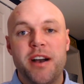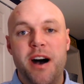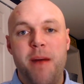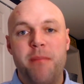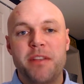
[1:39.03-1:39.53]

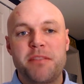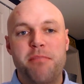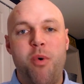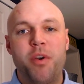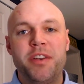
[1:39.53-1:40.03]
it's
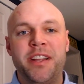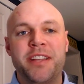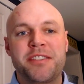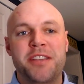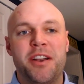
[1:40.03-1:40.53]
important to
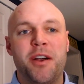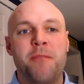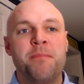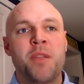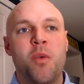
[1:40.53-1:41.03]

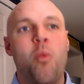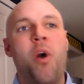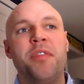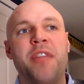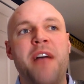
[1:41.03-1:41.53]
consider
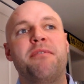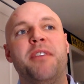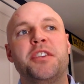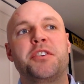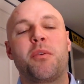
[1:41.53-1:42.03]
what that
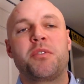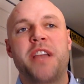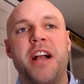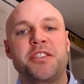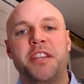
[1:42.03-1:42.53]
fixture was
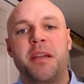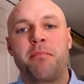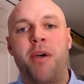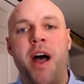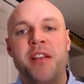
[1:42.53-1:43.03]
actually
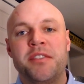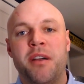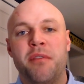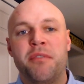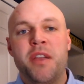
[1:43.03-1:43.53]
comprised
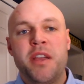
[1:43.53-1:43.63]
of.